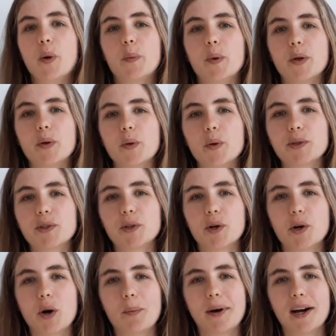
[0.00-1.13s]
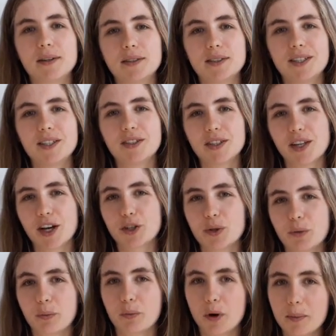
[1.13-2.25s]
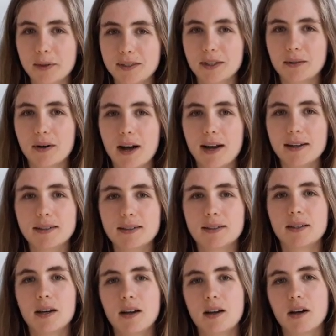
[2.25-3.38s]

but also about intellectual property rights,